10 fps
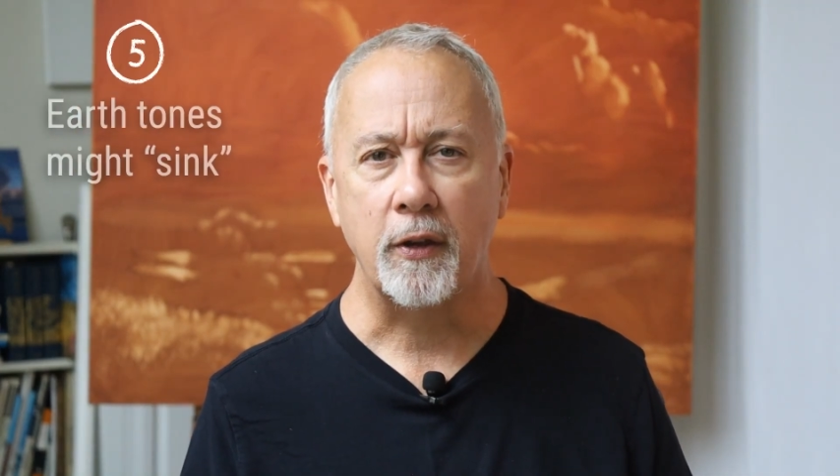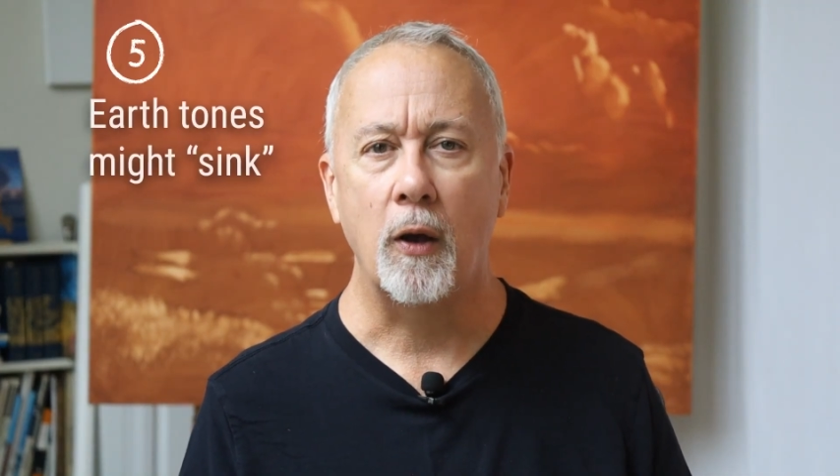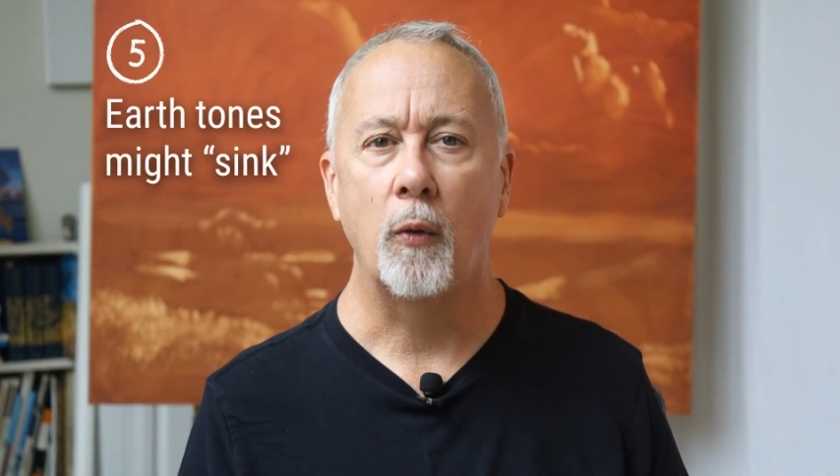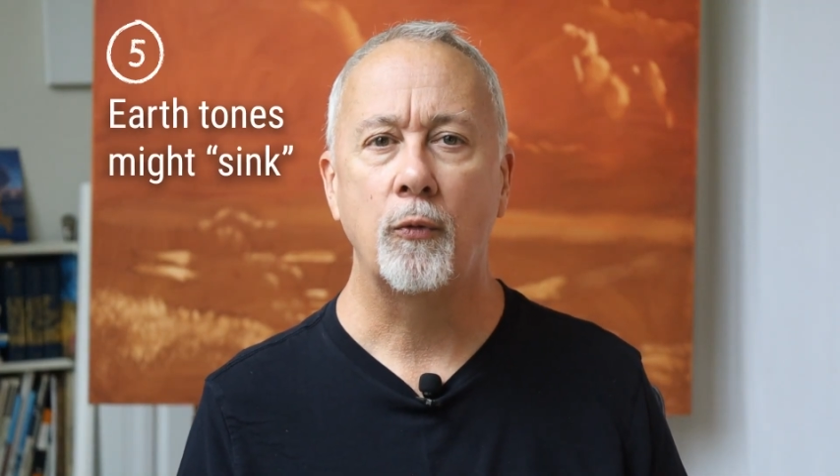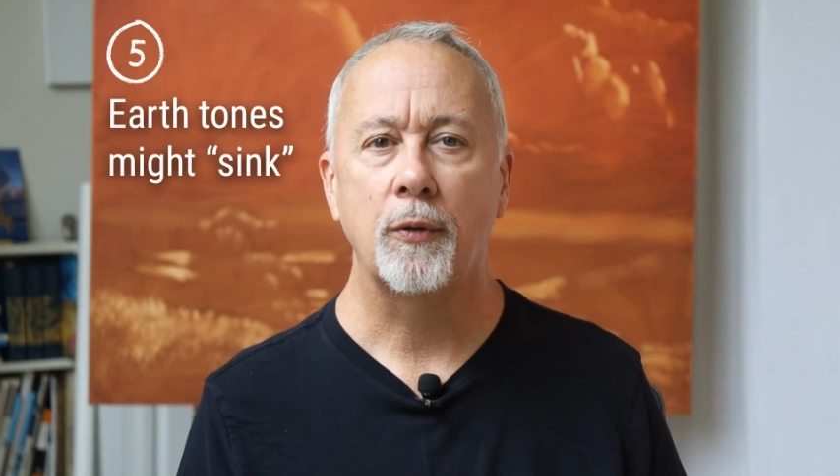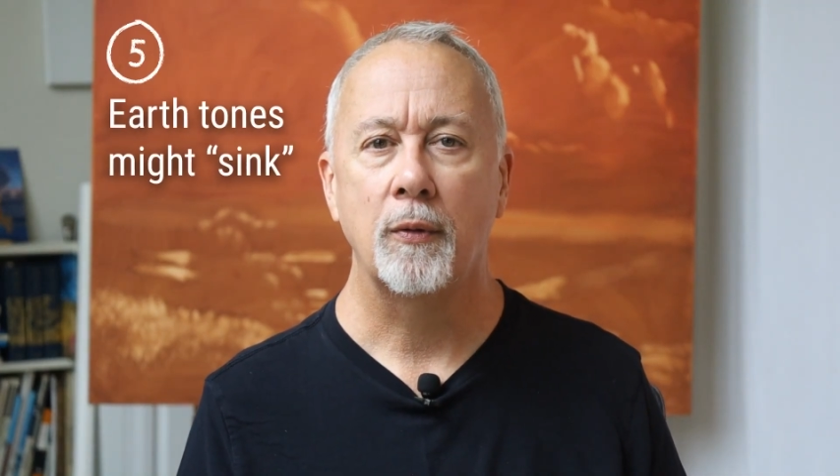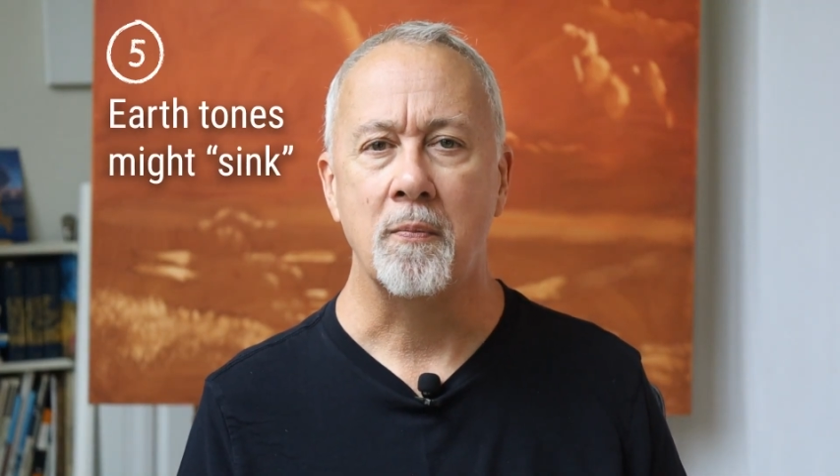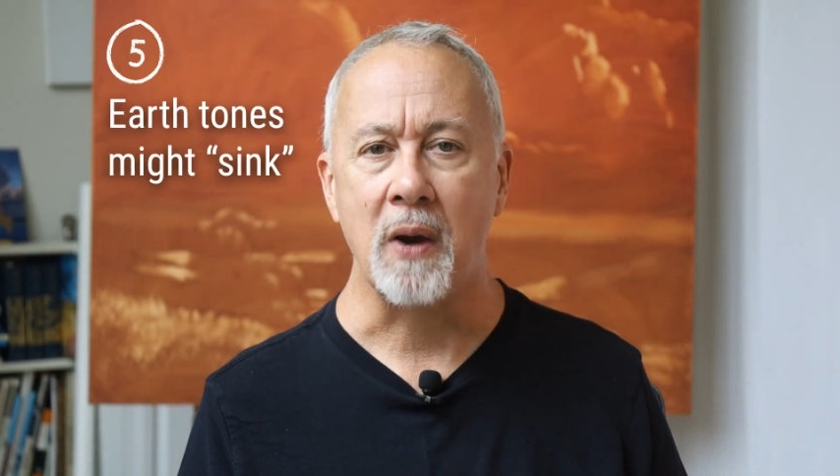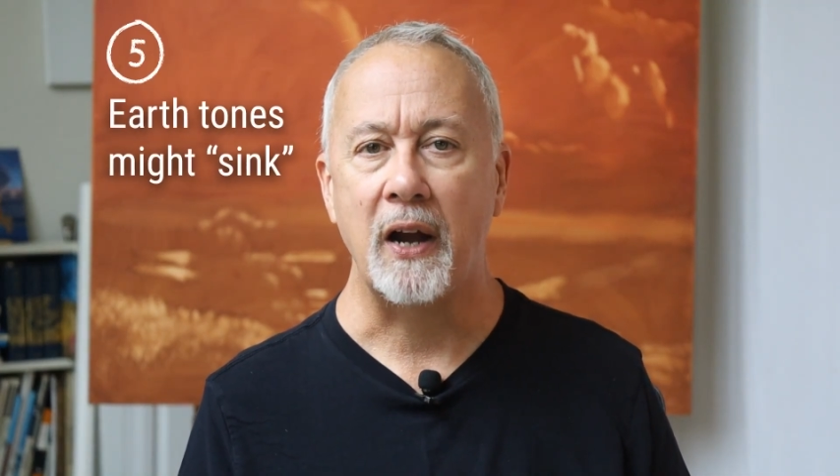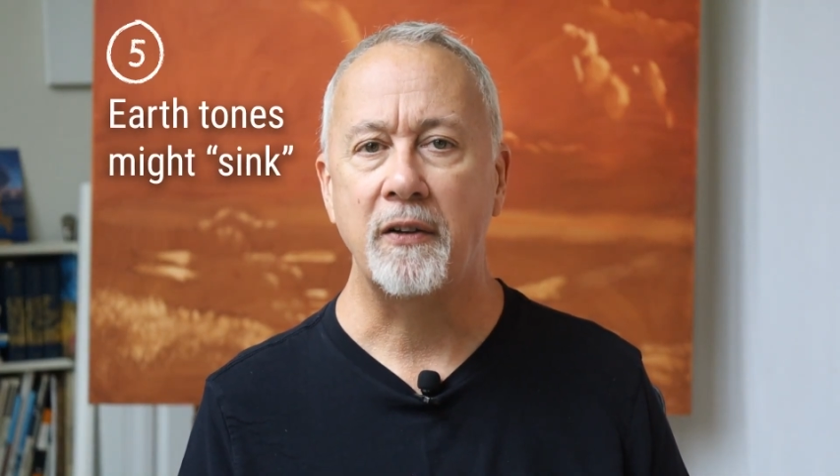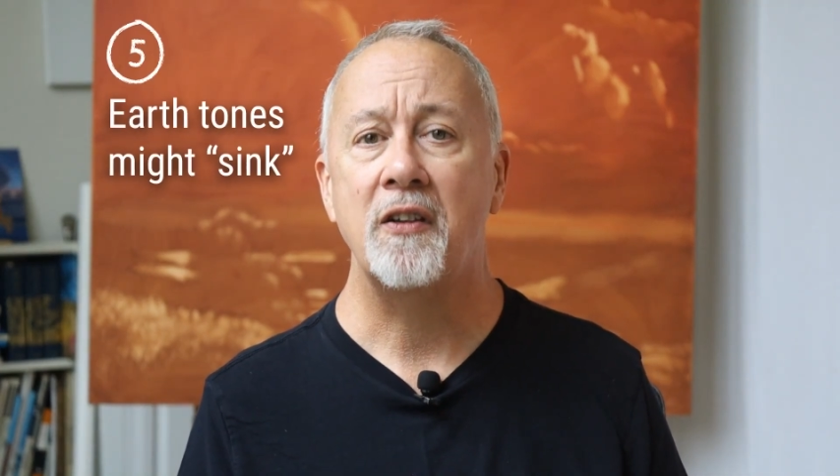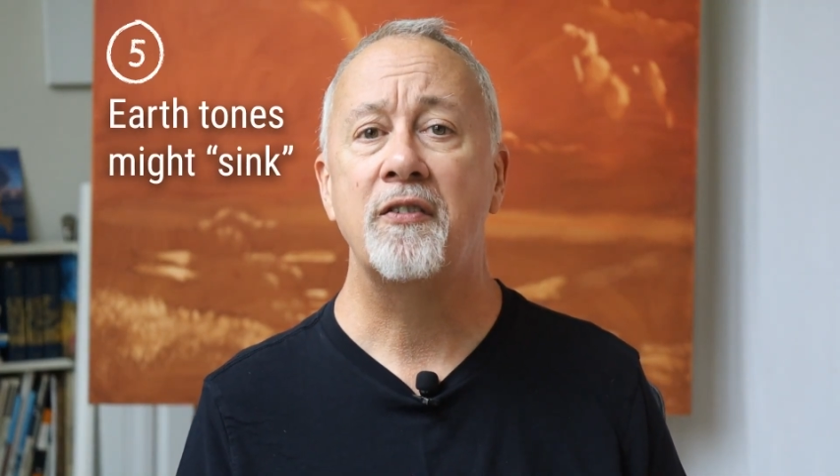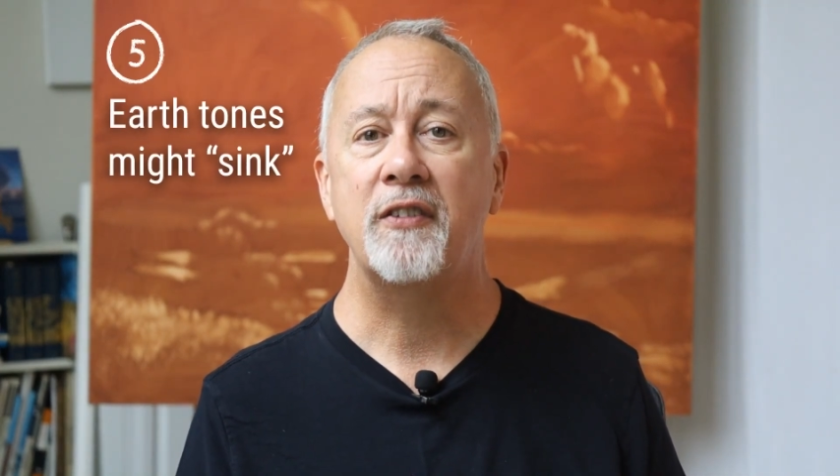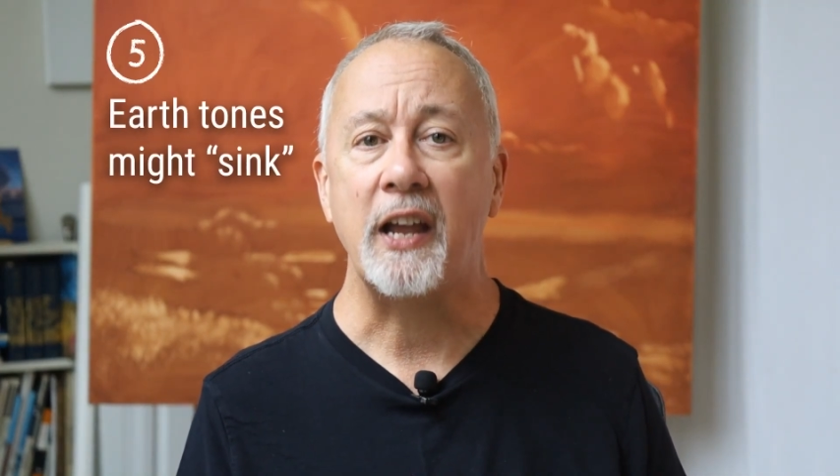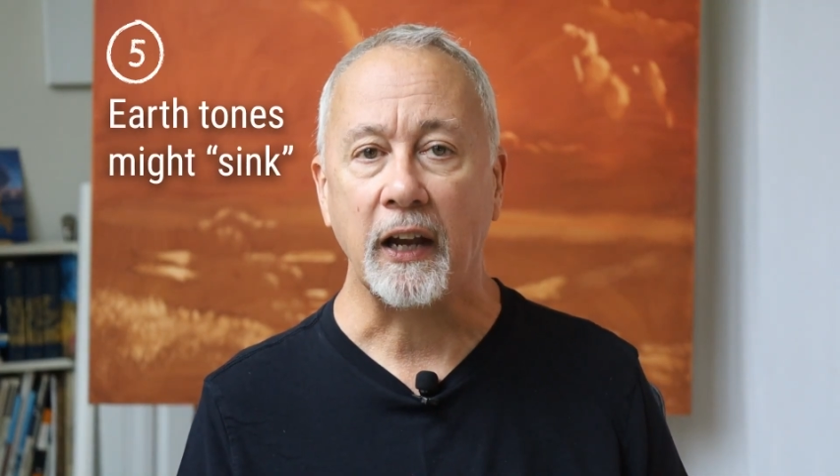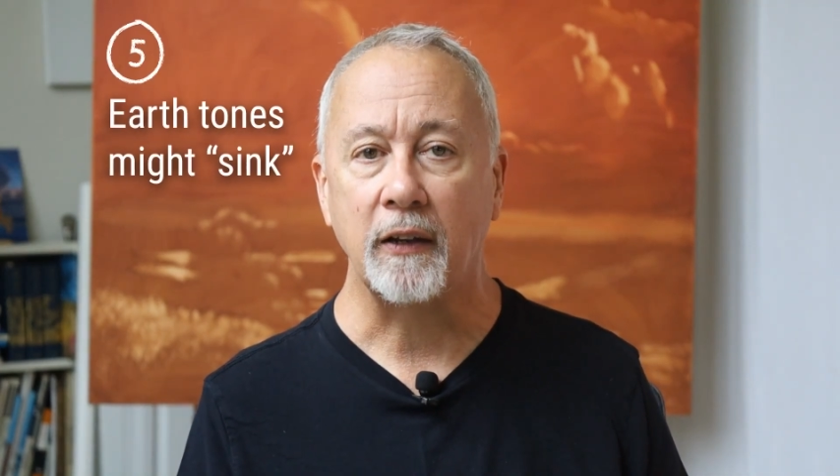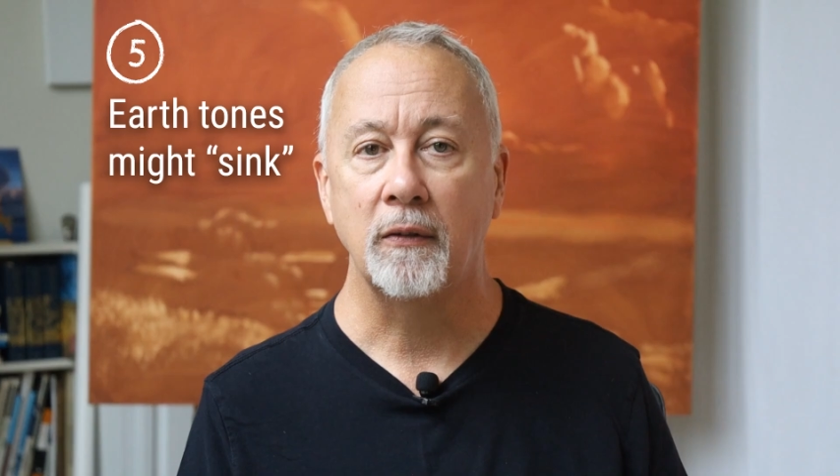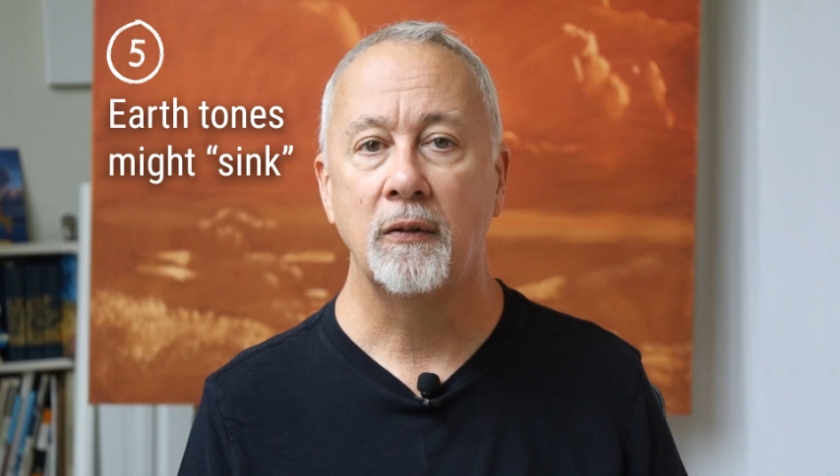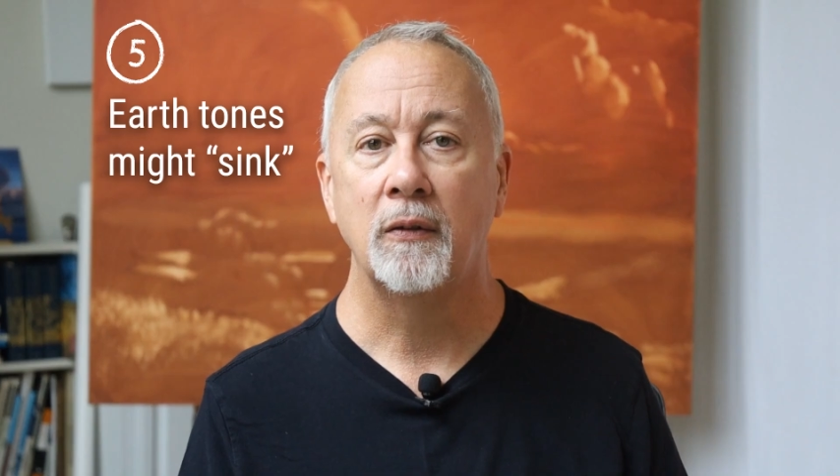tones might sink.